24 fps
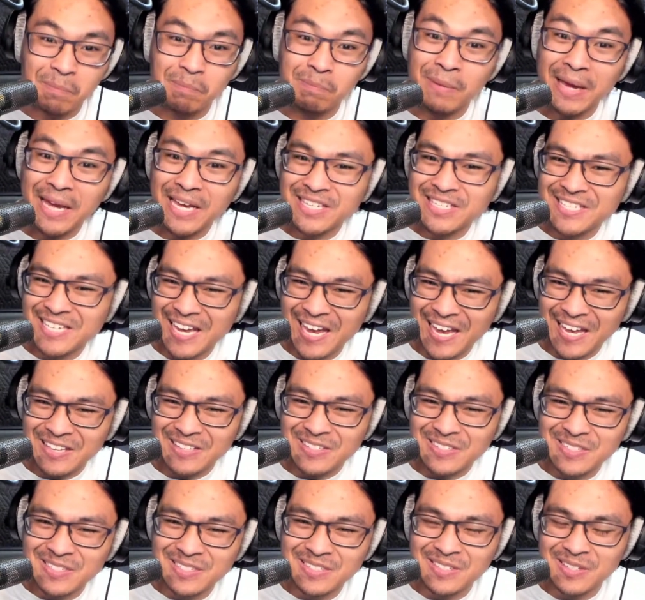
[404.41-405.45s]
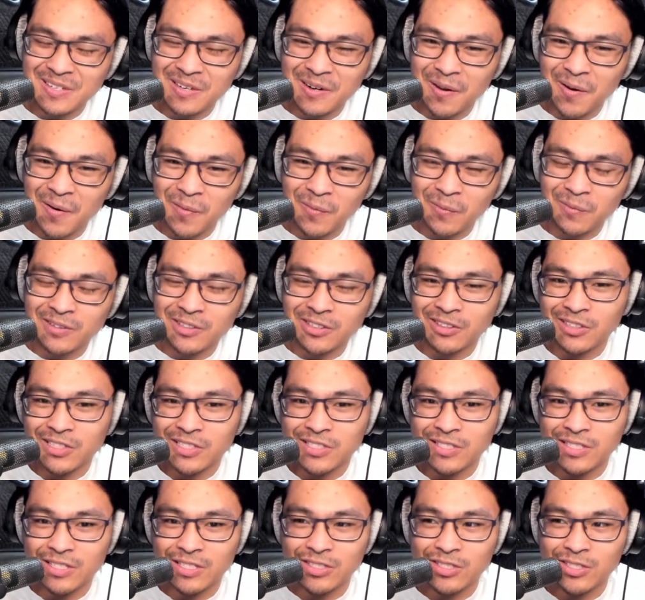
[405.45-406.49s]
bass heads, you know, when you're
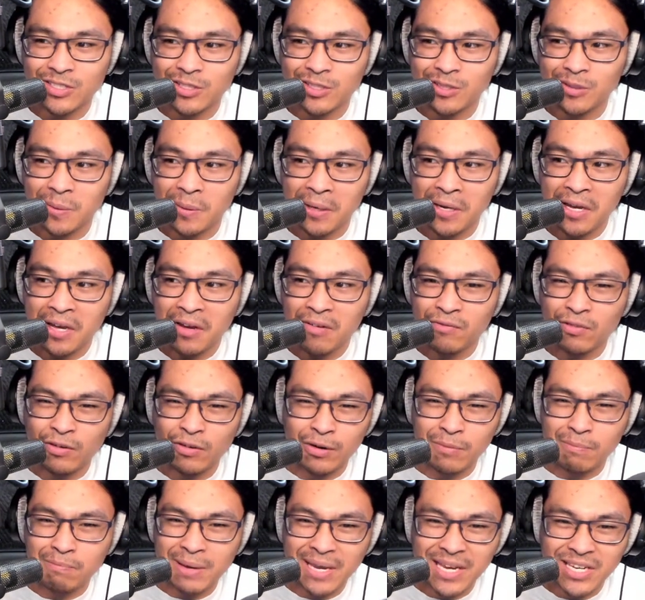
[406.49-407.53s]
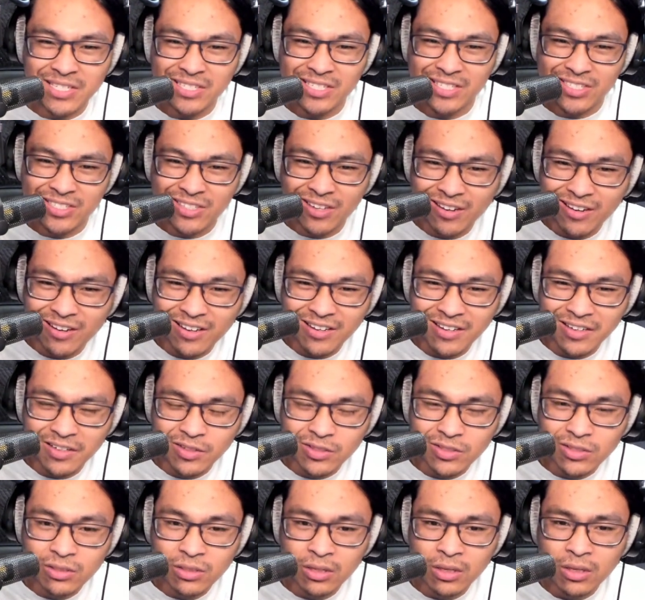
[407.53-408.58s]
listening to very bassy
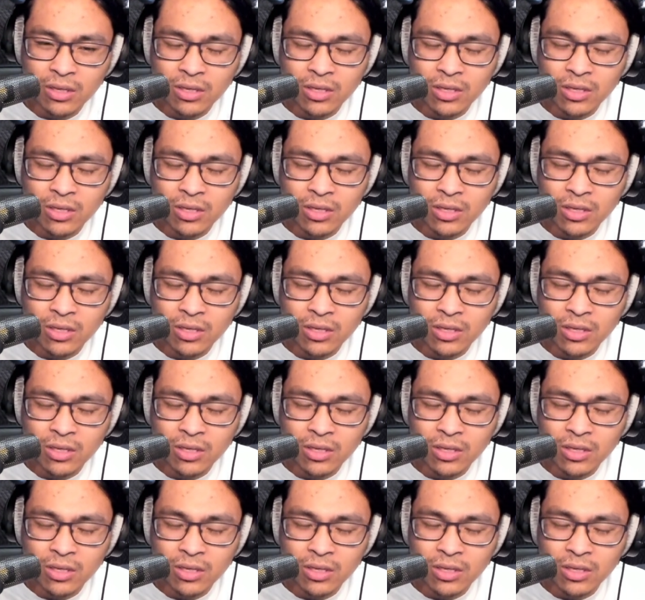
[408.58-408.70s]
songs,